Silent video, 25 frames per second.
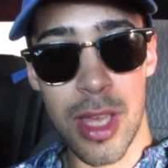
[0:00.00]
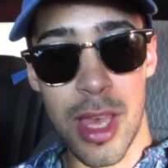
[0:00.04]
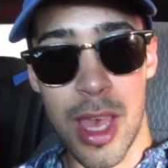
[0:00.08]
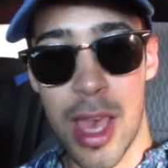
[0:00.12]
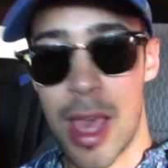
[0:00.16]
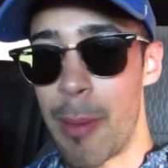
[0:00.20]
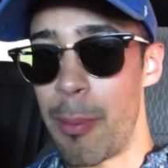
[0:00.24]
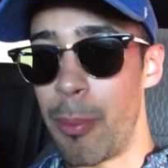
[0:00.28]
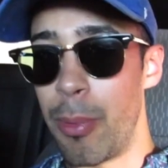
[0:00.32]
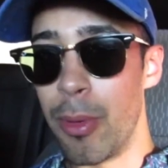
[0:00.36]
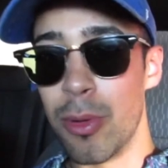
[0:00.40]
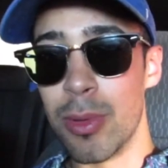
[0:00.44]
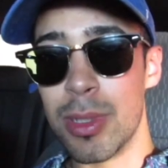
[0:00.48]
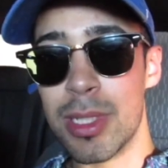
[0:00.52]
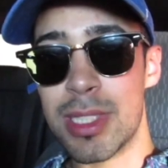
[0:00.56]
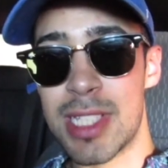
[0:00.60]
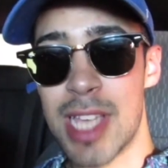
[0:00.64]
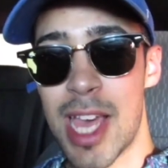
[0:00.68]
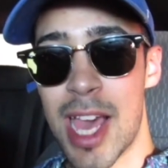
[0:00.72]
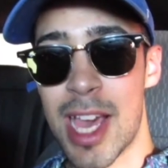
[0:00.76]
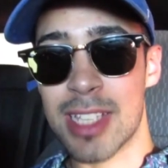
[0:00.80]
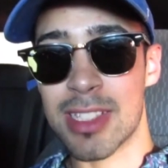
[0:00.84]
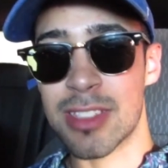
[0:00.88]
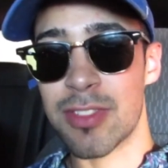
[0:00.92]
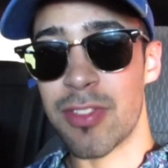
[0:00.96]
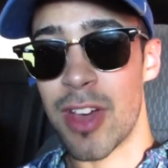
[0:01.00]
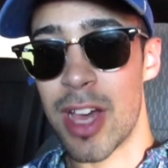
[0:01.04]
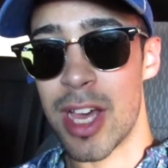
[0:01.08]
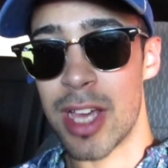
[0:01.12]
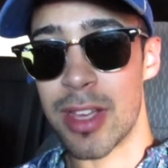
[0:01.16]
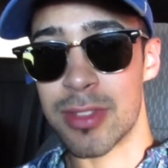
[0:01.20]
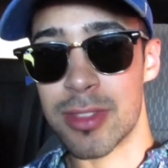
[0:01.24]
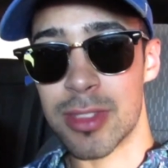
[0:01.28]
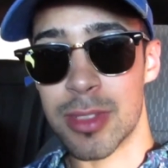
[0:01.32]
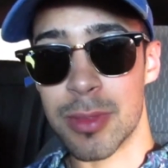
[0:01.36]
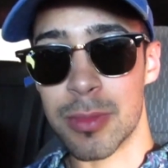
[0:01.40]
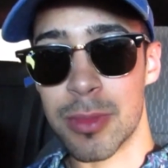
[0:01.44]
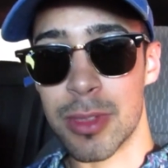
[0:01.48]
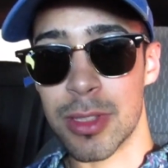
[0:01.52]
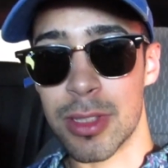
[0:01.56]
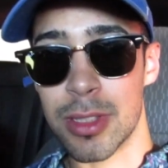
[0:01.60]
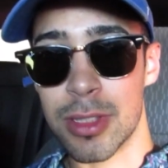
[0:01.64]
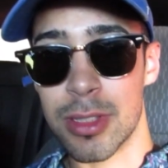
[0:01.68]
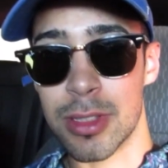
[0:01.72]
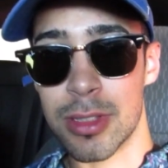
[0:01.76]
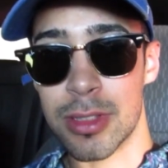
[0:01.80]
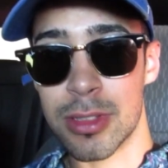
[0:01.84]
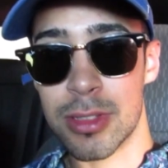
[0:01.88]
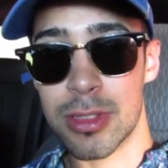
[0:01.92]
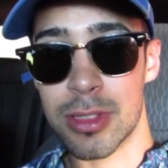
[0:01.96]
At but with tax five
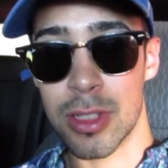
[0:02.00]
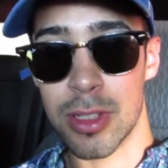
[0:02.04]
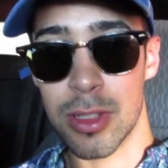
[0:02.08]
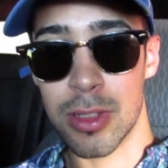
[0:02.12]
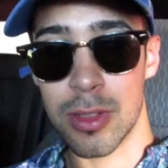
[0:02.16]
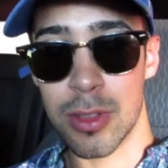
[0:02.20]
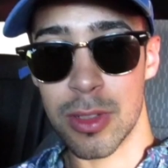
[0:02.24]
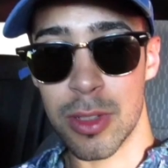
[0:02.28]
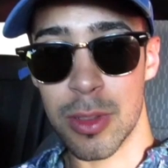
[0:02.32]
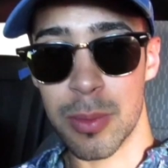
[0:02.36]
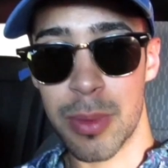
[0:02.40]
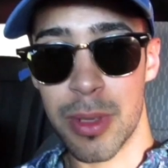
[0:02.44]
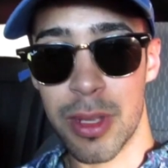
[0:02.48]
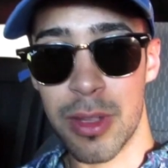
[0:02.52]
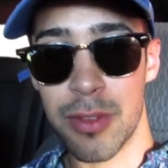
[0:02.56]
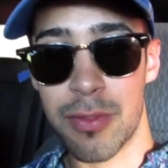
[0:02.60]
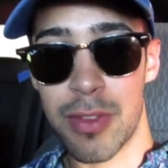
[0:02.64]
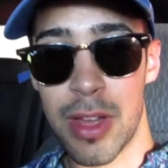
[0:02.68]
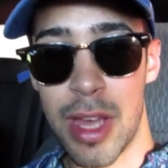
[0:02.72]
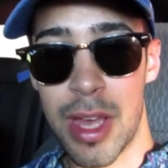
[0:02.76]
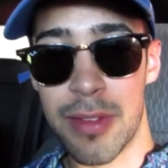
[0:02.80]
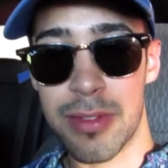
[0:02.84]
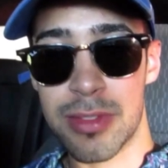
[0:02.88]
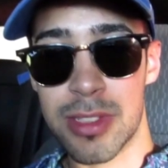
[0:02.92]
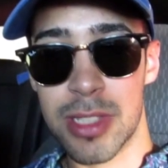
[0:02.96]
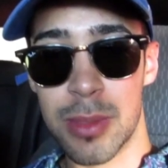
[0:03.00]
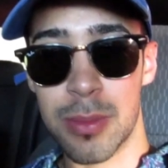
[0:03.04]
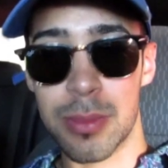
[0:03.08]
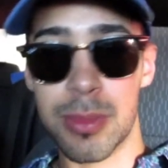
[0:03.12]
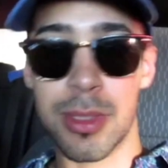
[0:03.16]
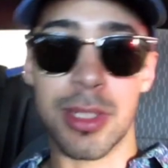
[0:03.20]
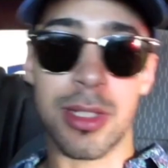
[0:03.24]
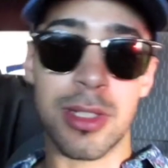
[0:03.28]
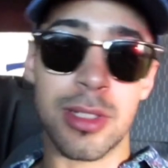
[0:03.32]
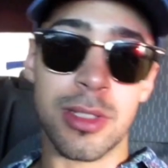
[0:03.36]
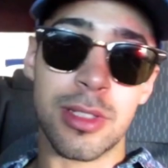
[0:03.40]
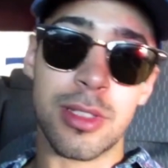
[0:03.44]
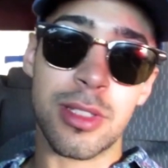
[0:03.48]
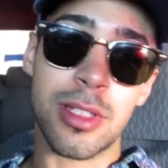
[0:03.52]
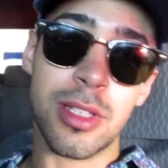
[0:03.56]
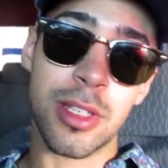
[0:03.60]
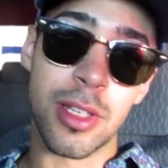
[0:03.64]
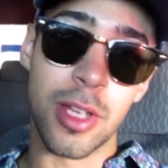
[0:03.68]
something, so you're paying five something.